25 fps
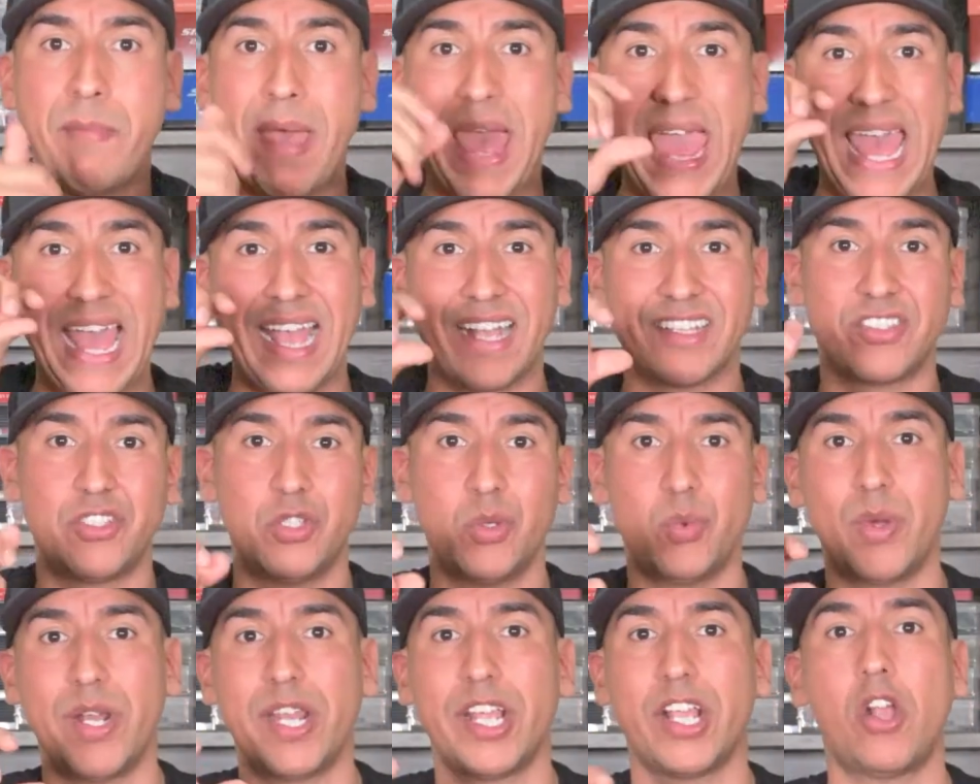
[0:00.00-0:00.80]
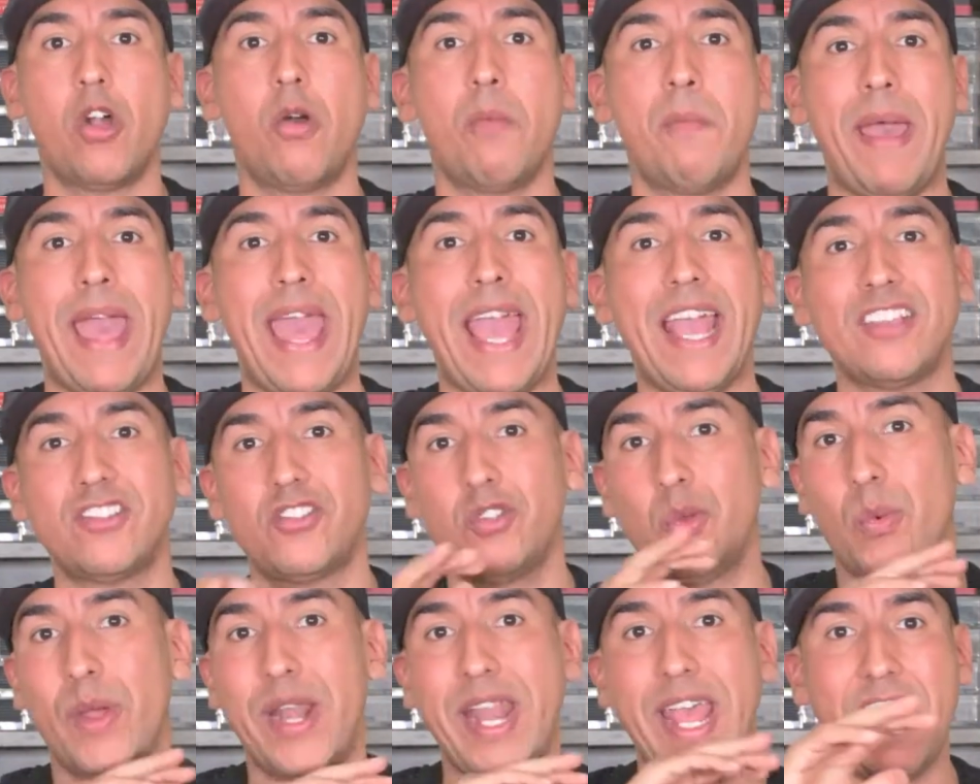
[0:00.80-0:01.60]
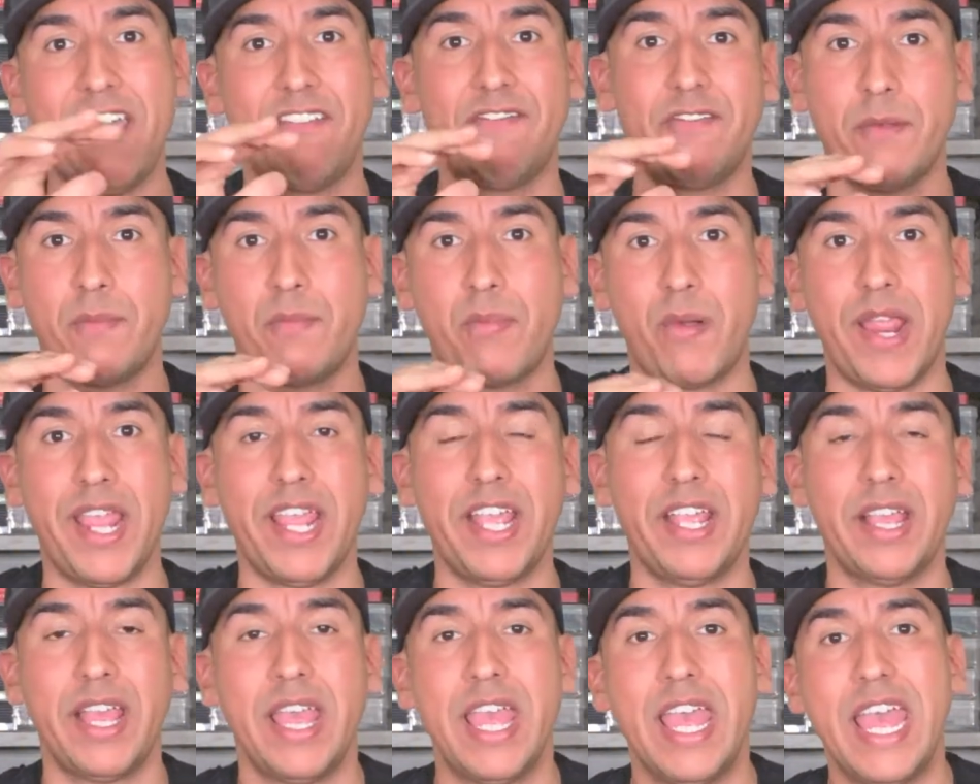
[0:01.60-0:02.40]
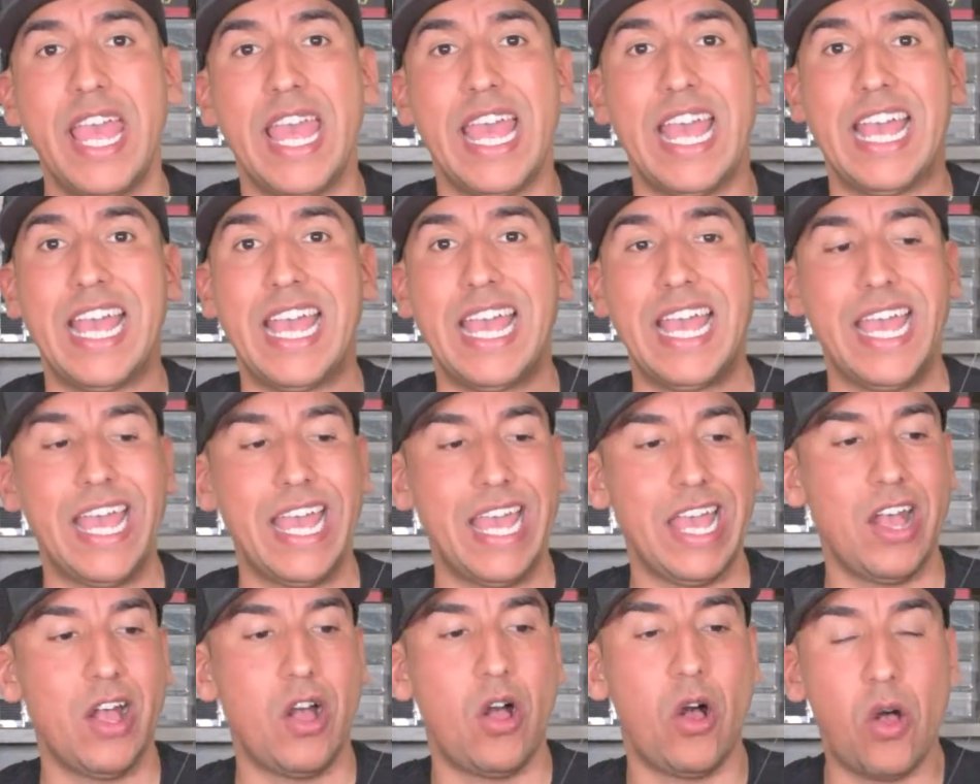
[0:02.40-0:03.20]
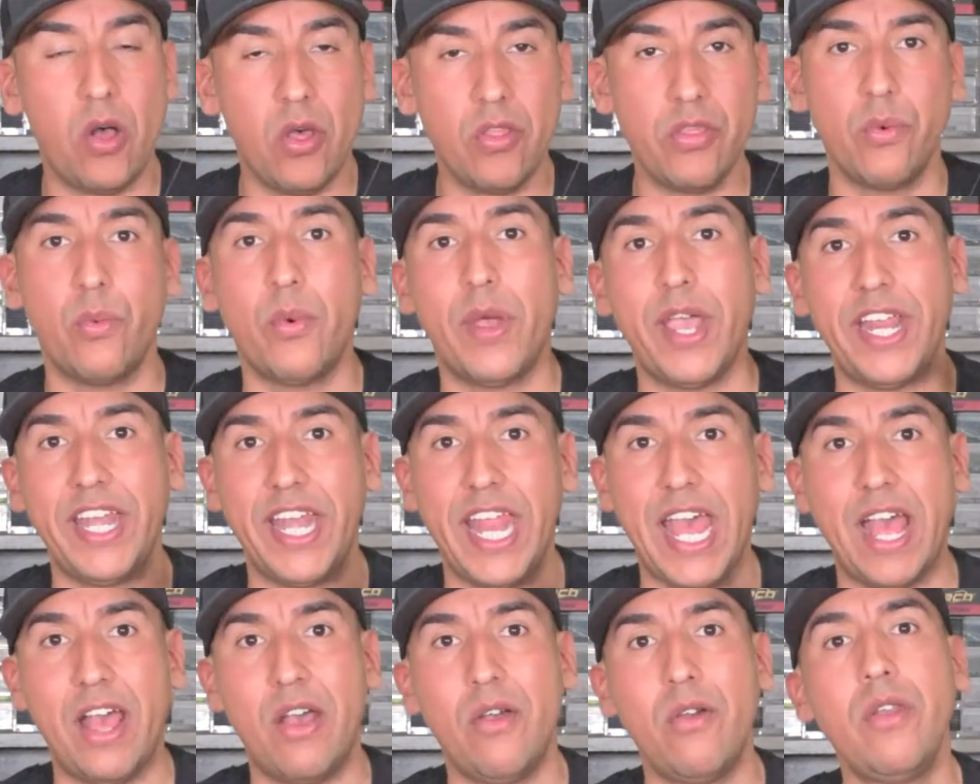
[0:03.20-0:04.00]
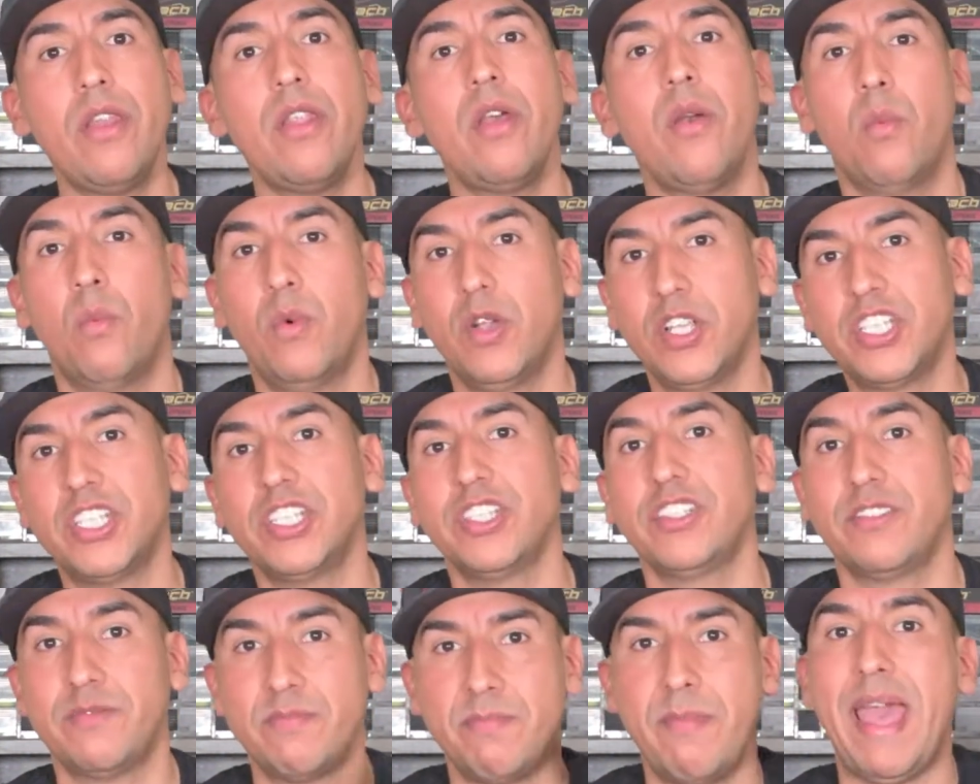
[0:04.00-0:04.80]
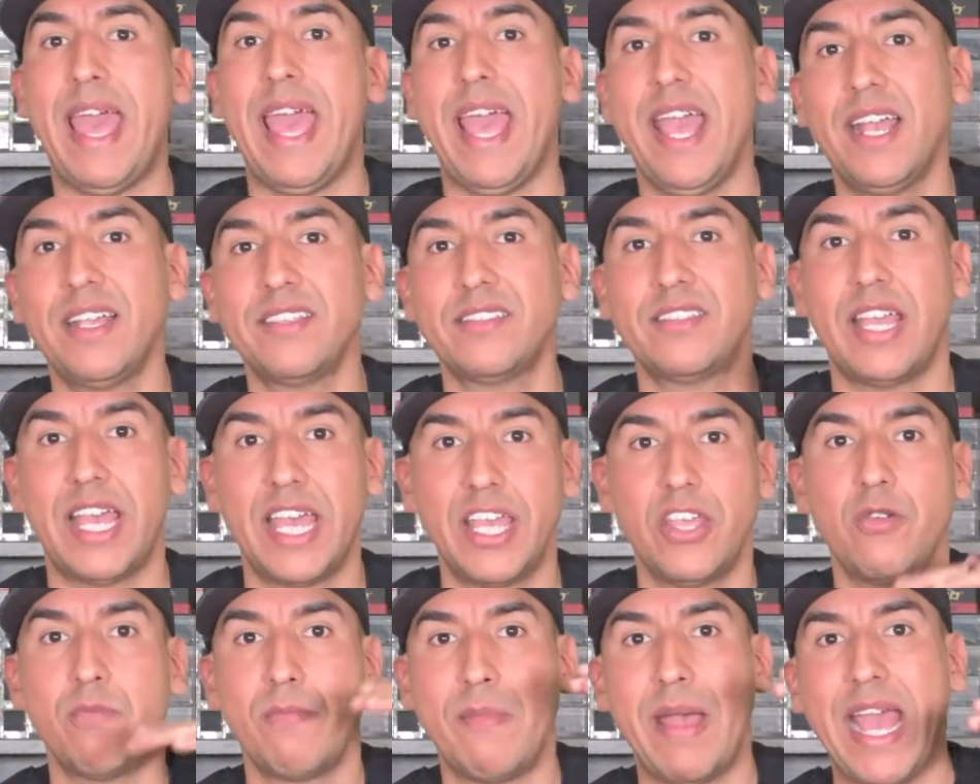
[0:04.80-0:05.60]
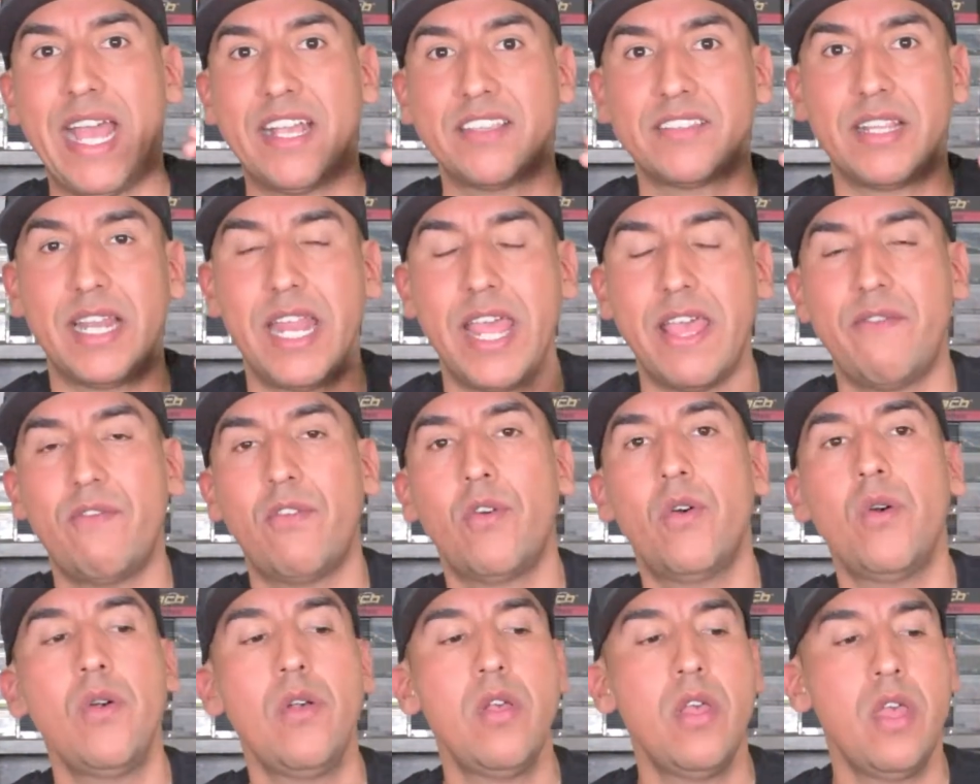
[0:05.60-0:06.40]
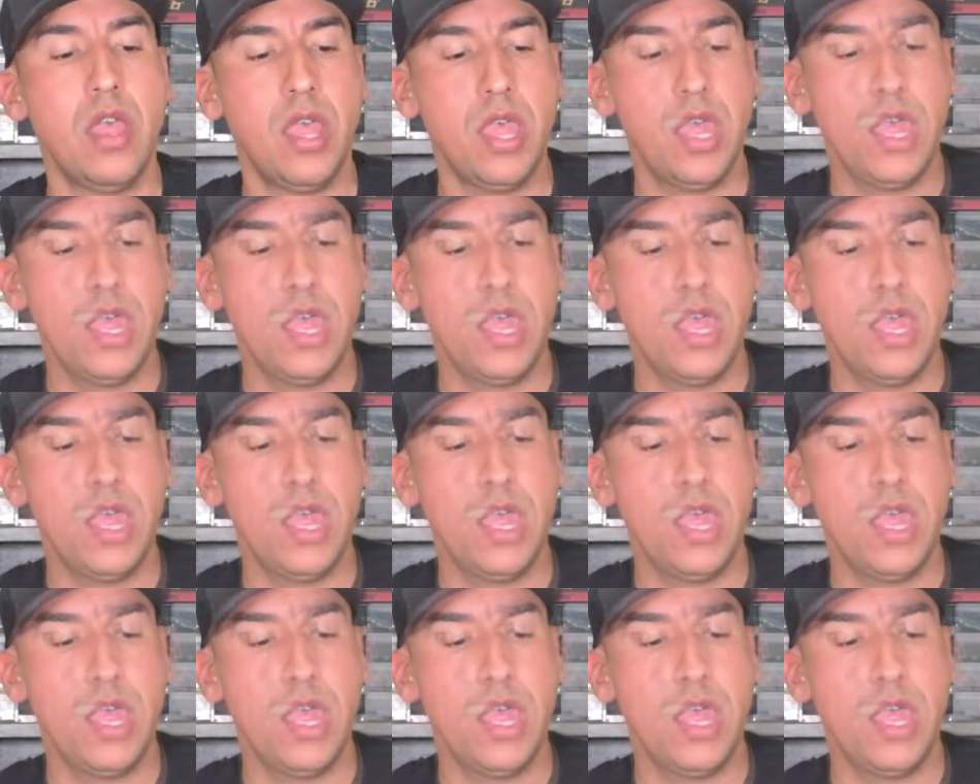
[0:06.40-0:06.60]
Max, you wanna go max, you wanna have the brake all the way down, which is max, at your max level.